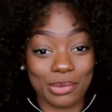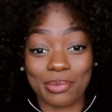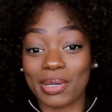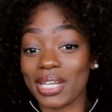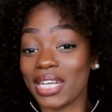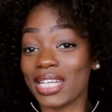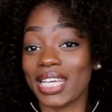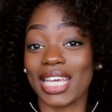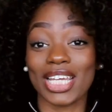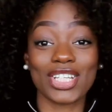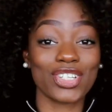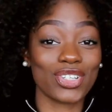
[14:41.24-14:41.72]
you
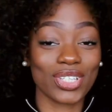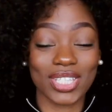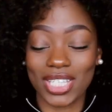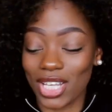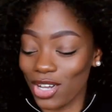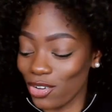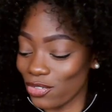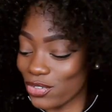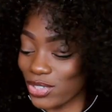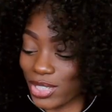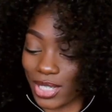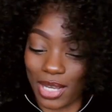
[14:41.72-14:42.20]
better get
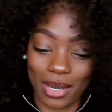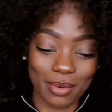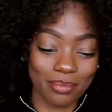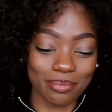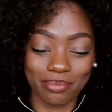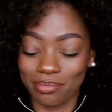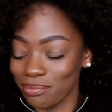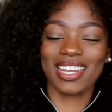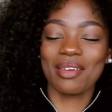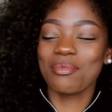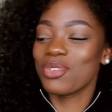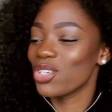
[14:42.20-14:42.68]
yourself some.
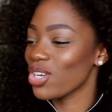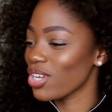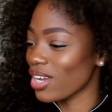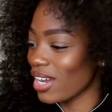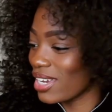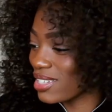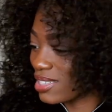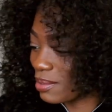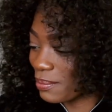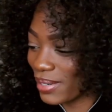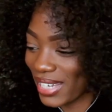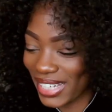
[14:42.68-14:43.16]
Let me show you
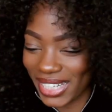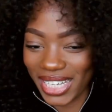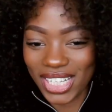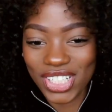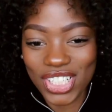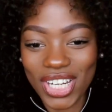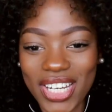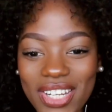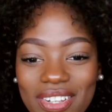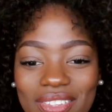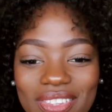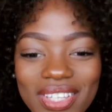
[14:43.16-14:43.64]
guys the back
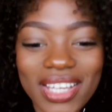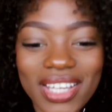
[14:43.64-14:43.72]
actually. I don't